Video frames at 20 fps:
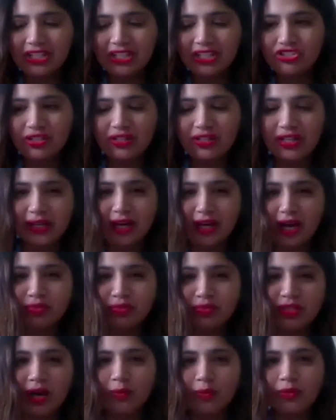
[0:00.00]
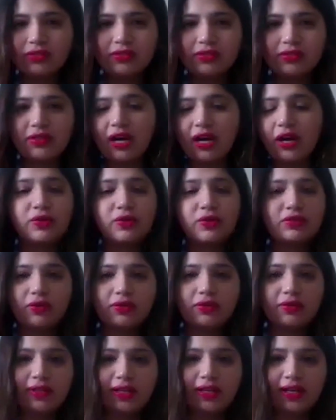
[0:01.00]
initial hiccups how was how was
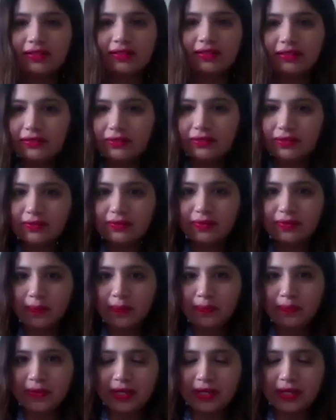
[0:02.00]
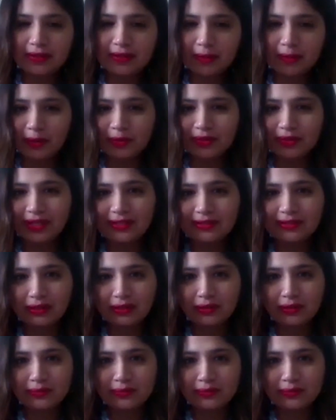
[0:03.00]
all of that tell us about that